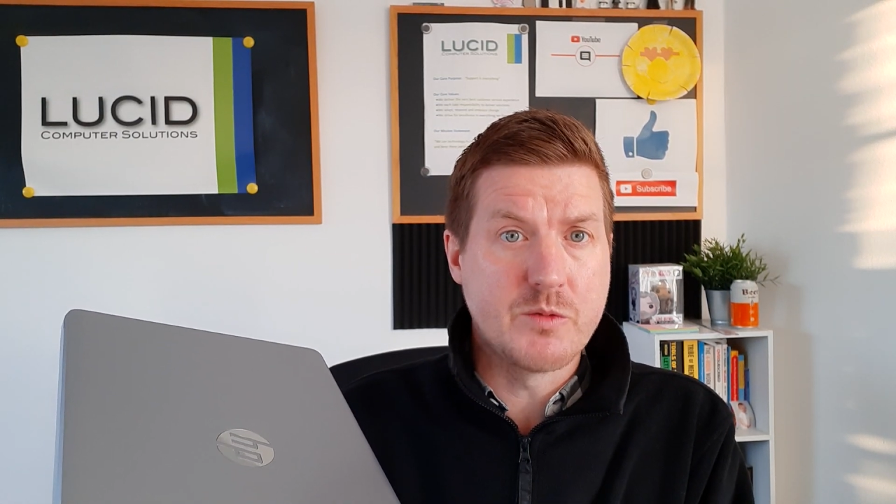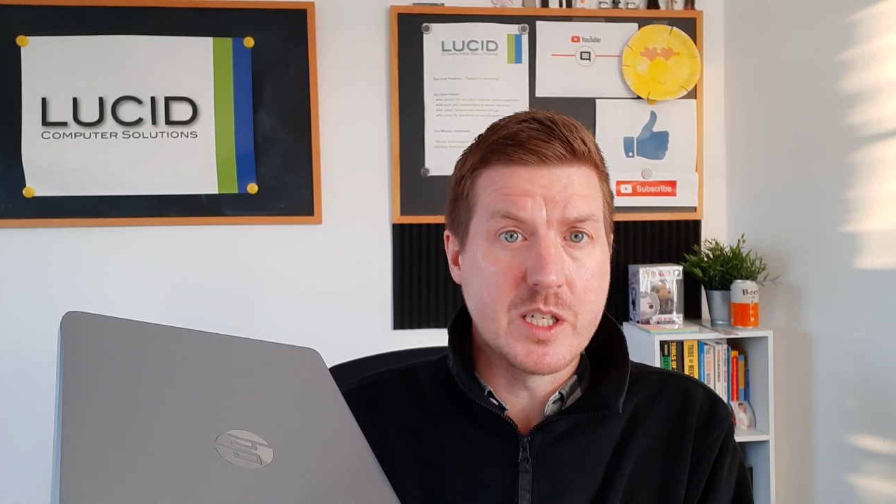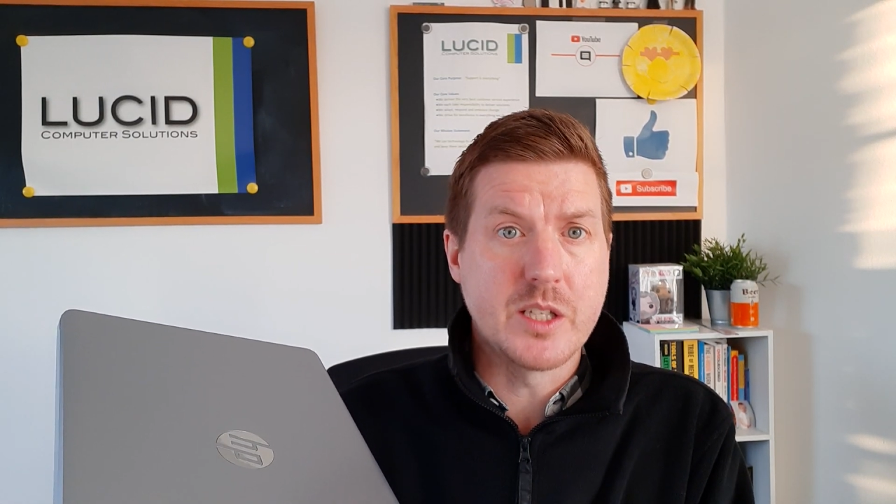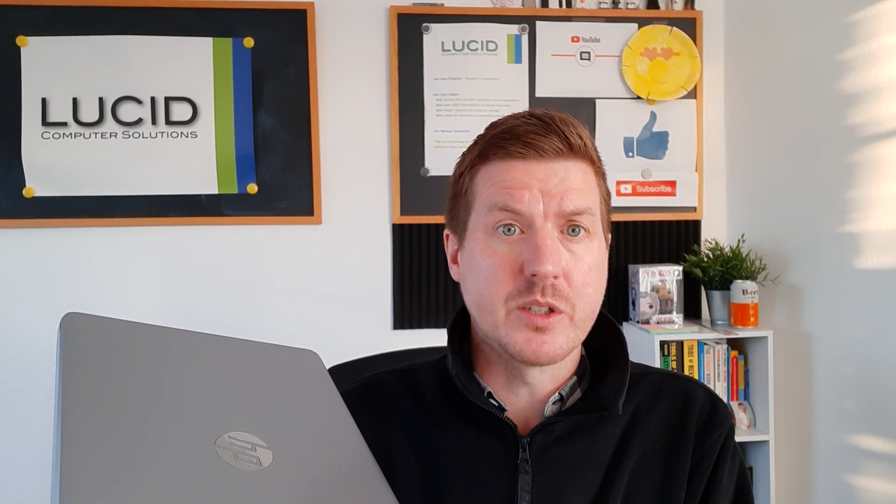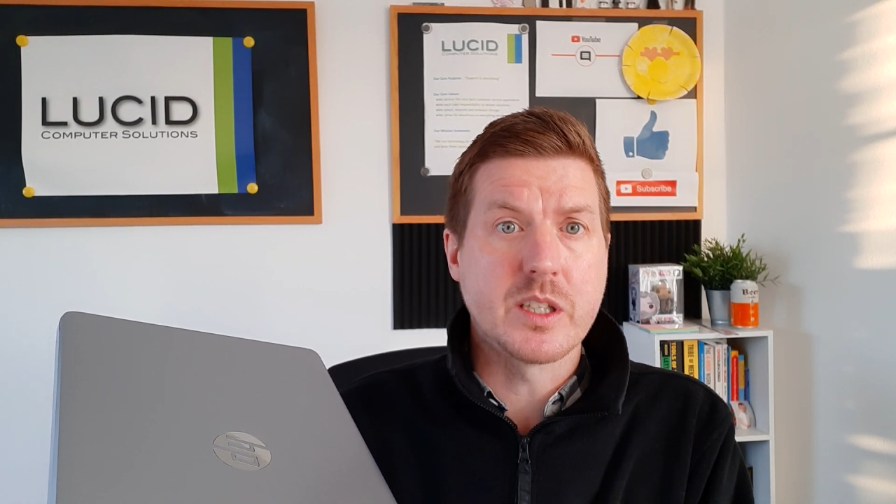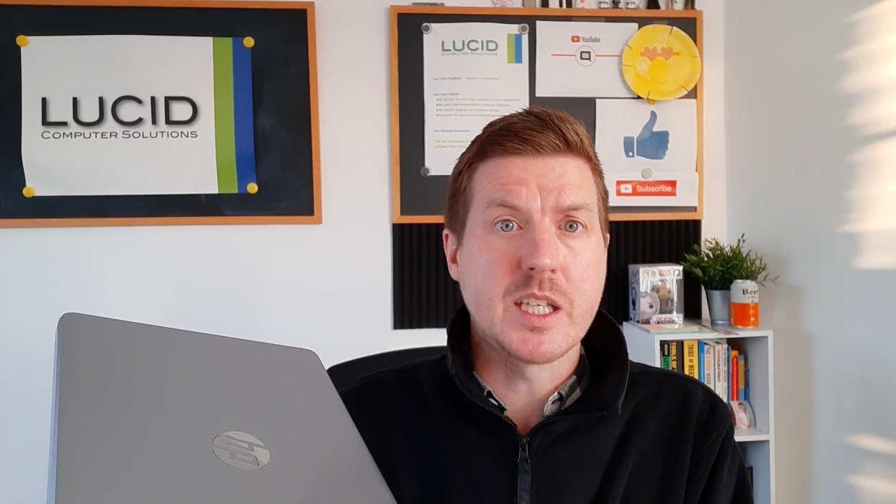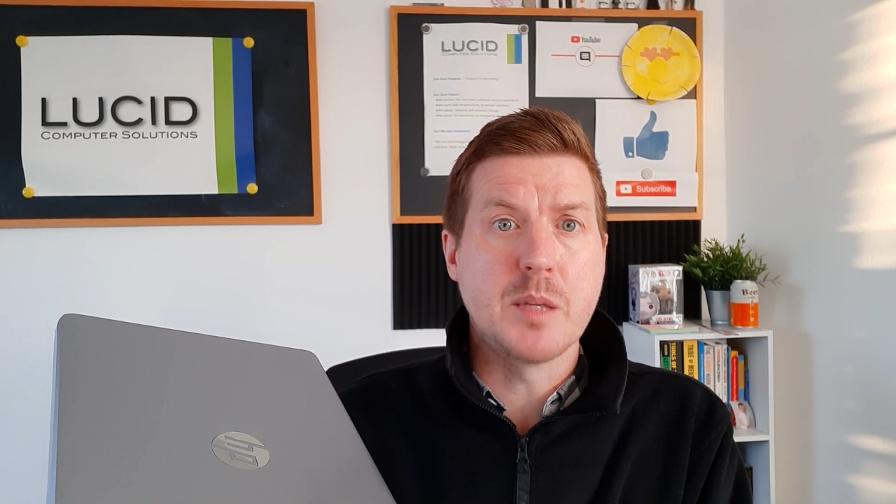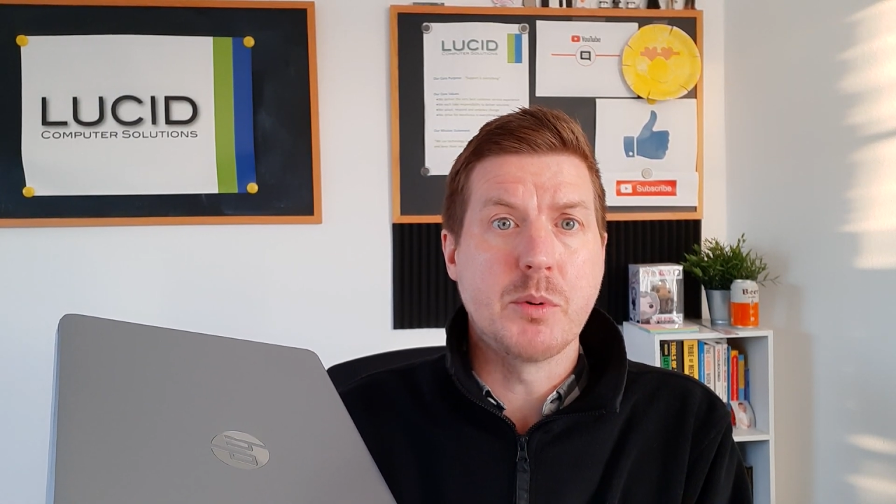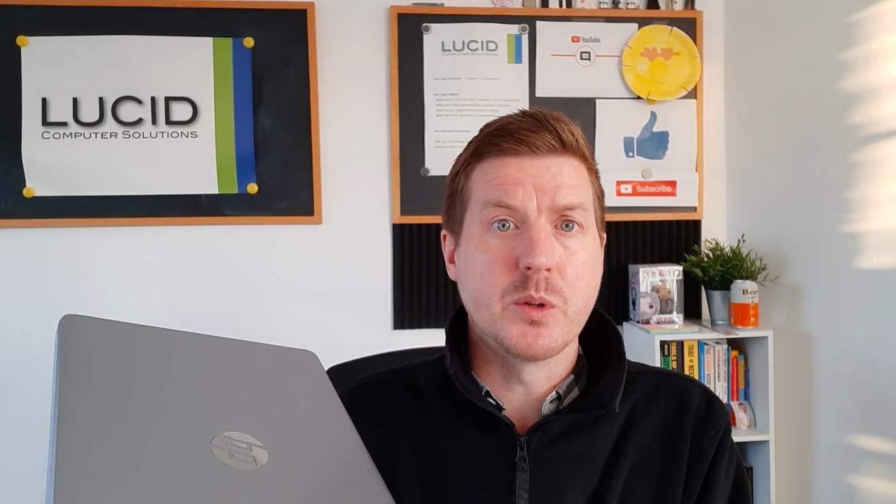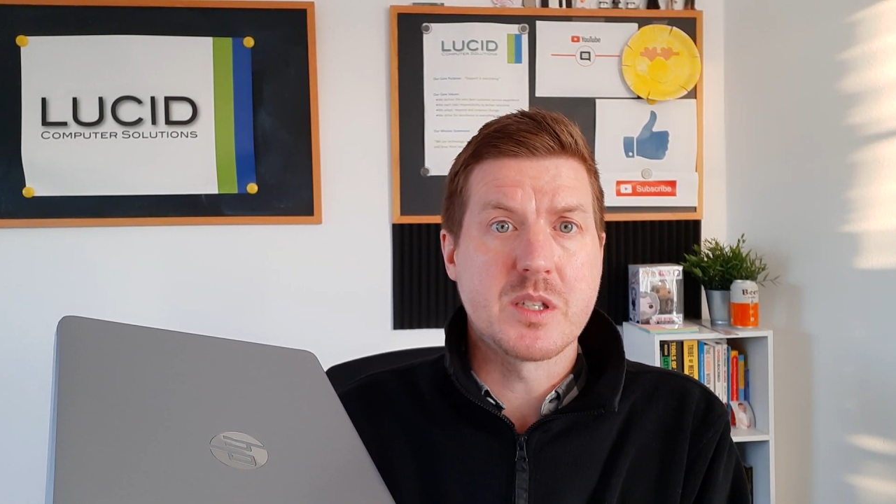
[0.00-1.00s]
really good
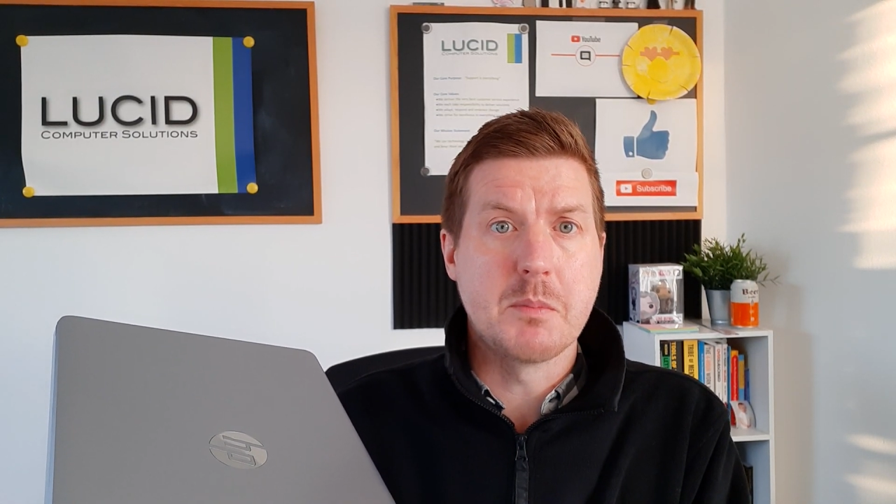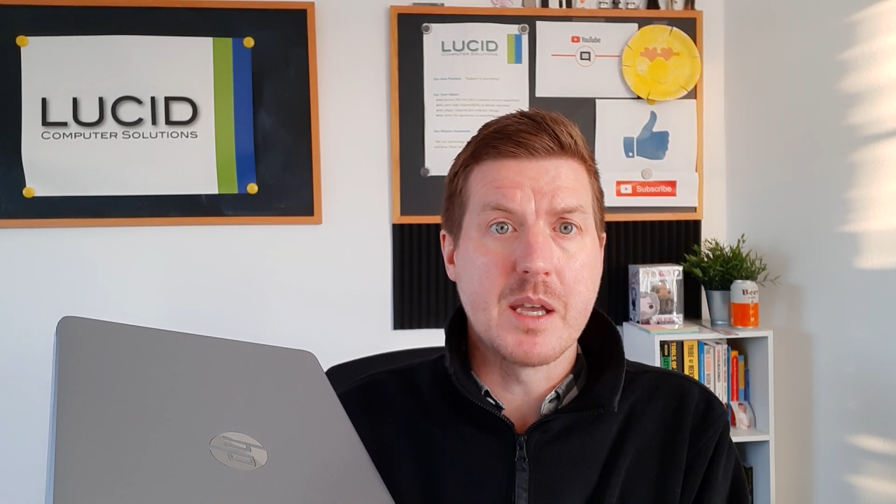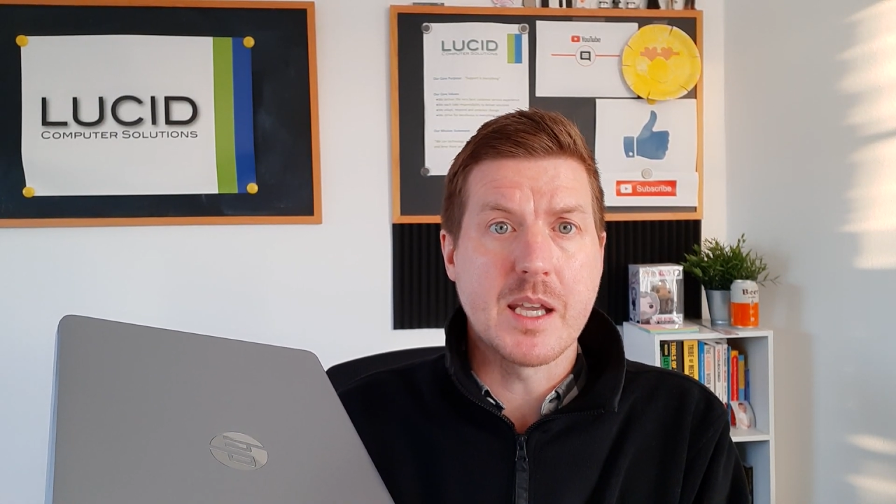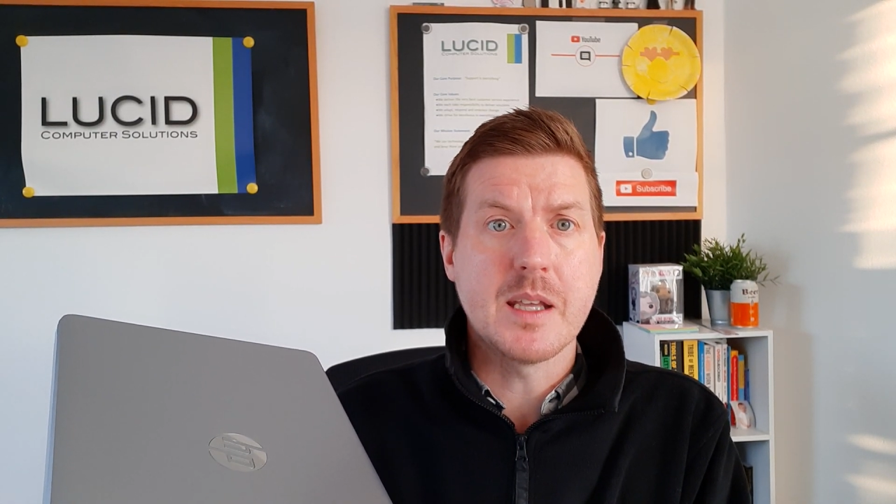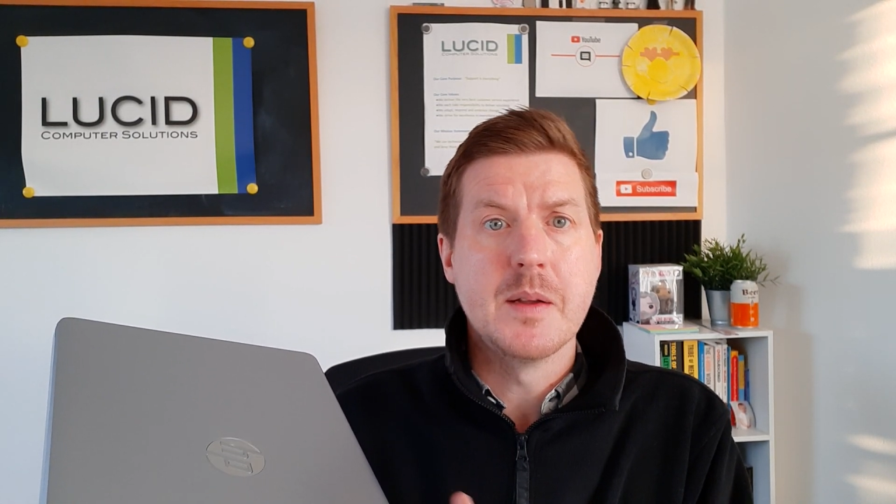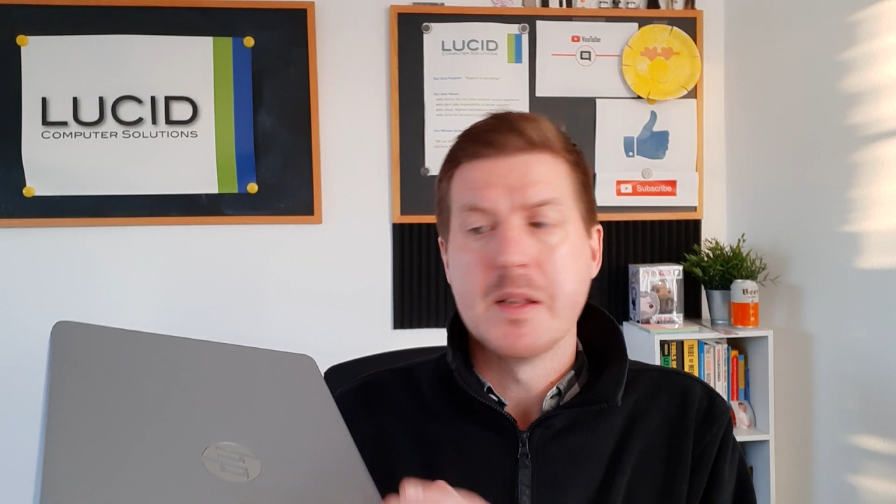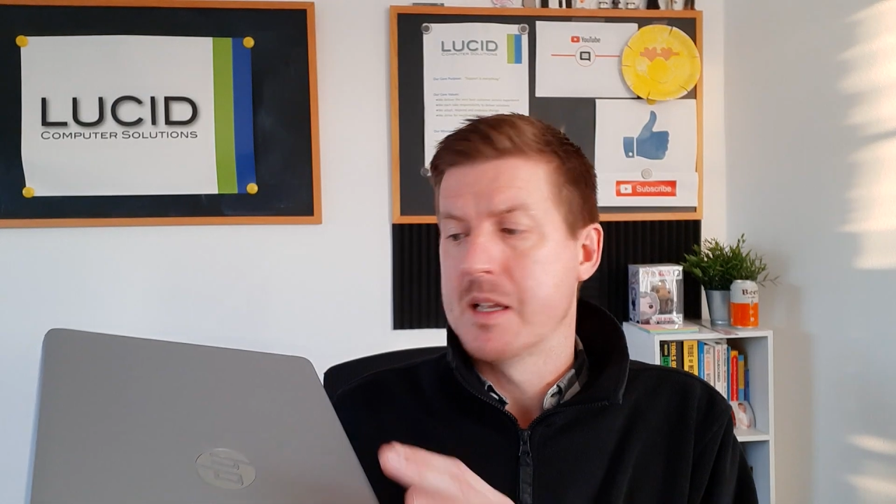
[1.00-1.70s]
keyboard to me.